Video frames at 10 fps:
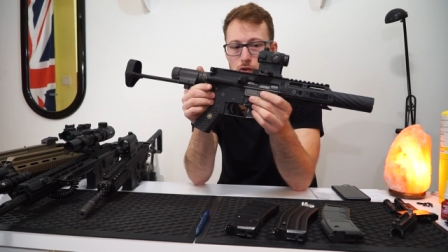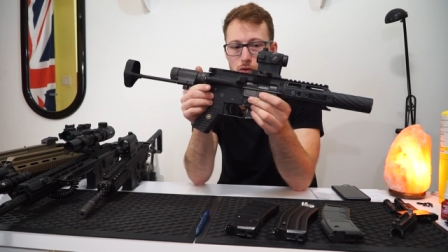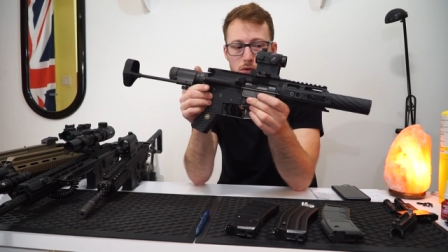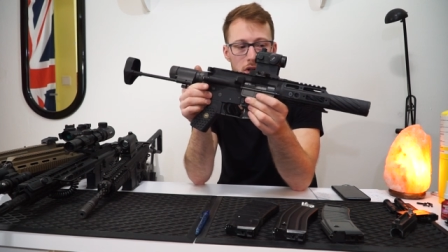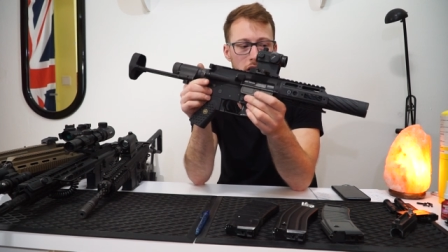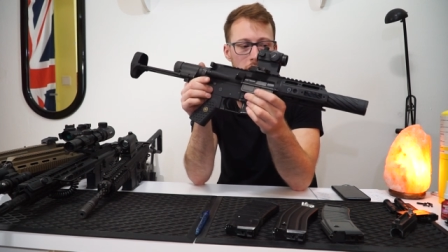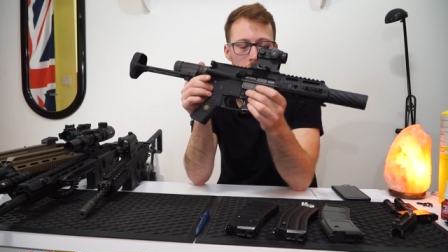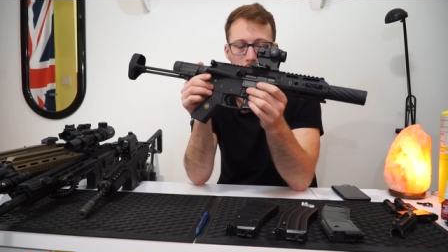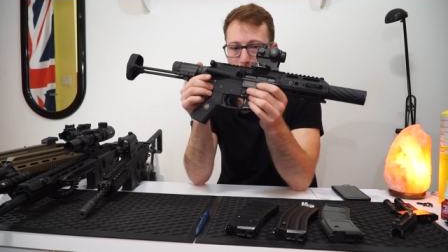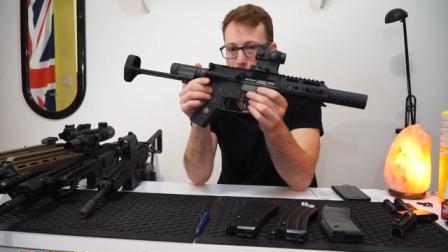too.
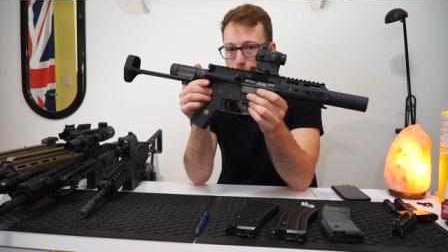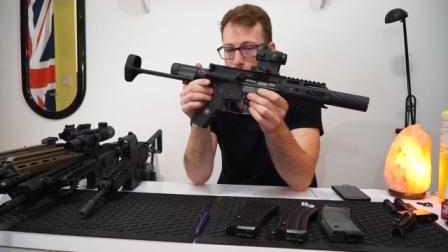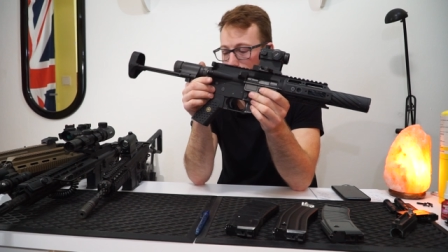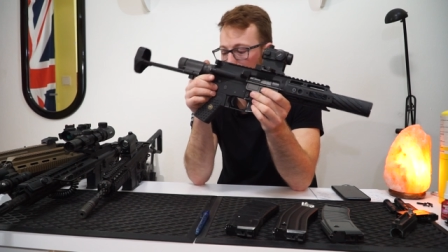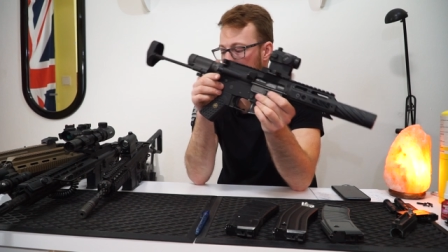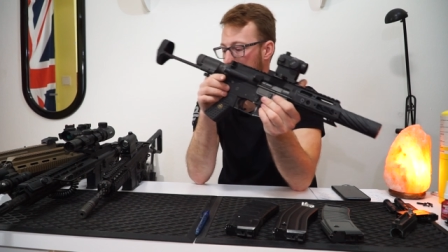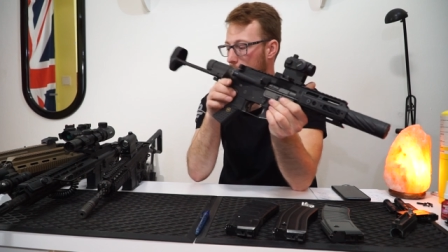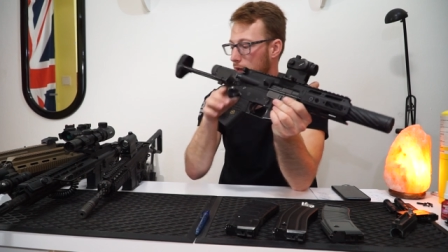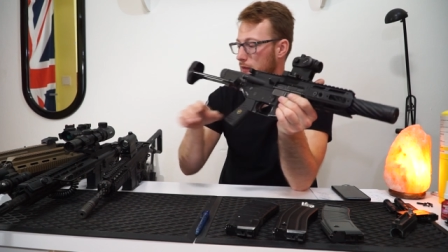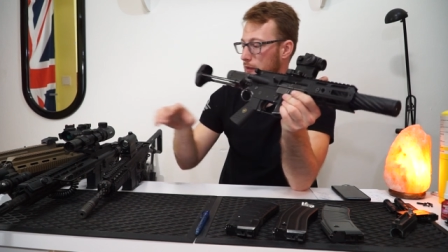My preferred
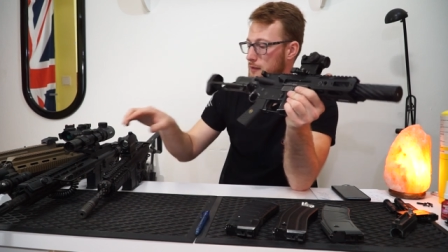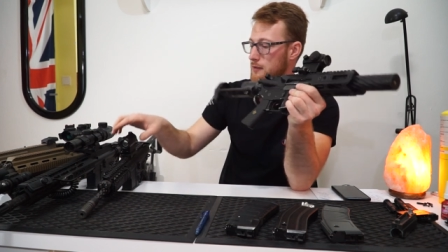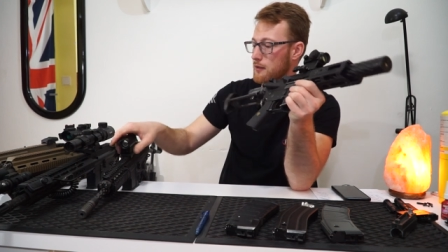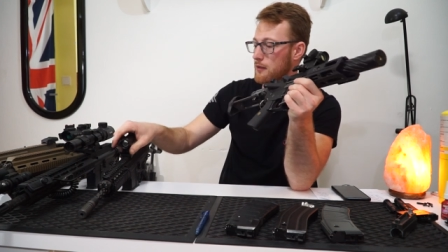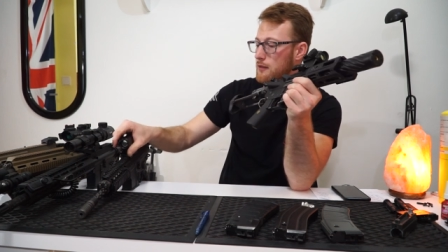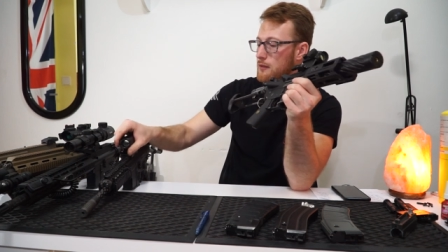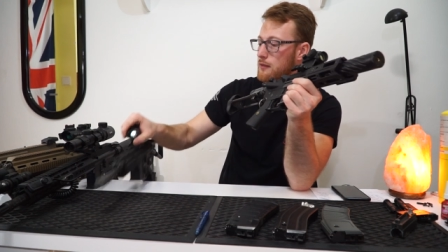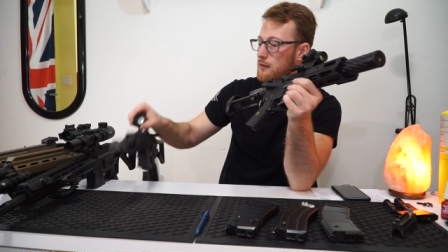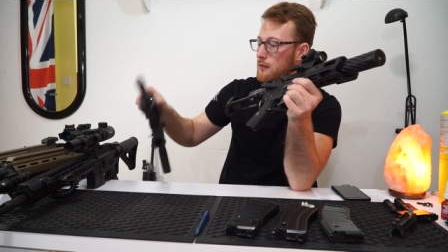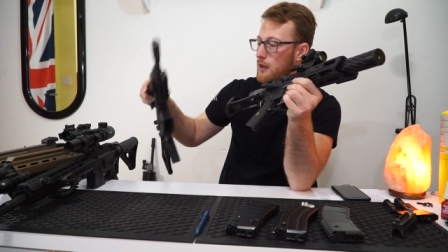gun is the
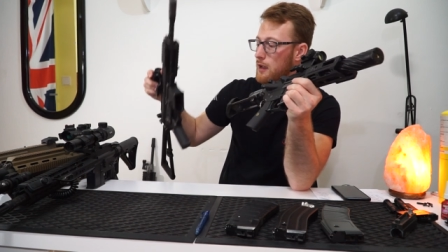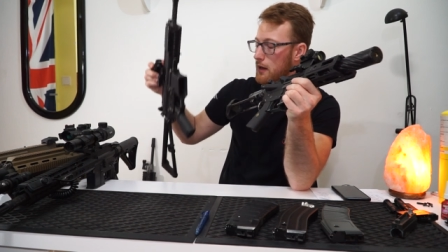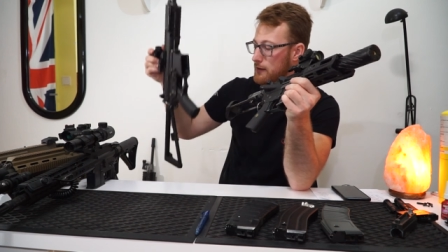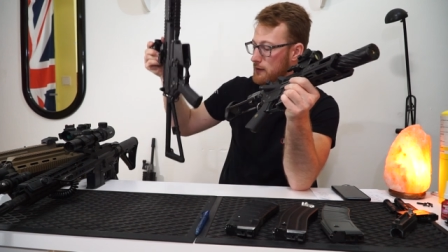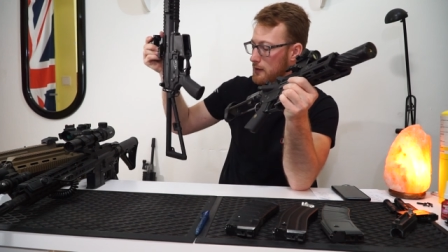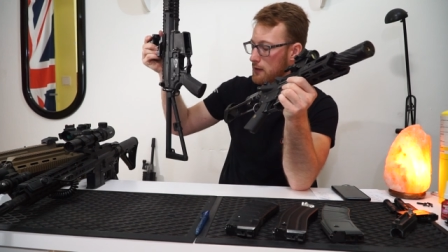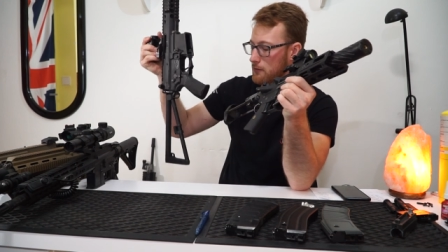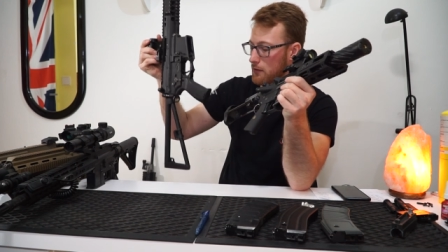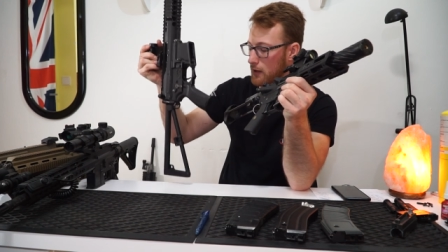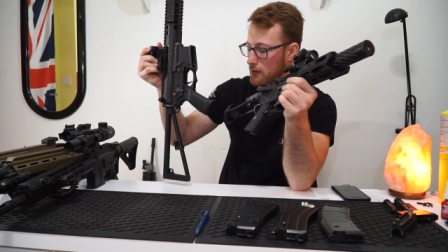KAC
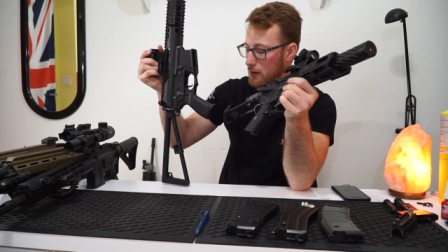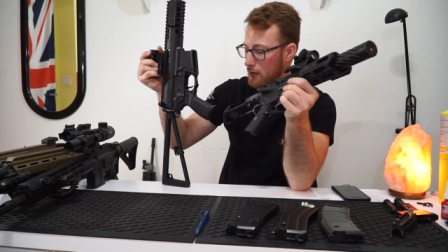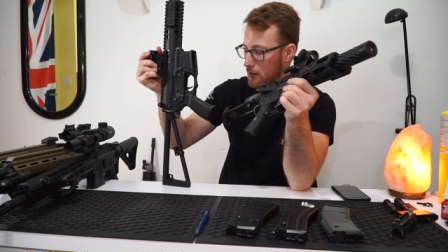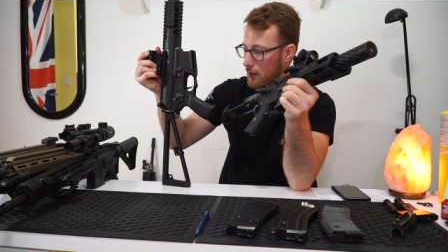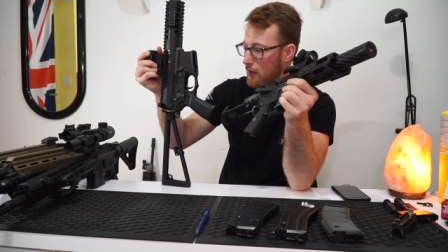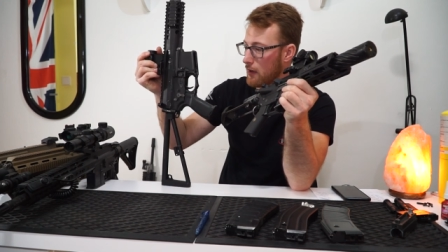right here.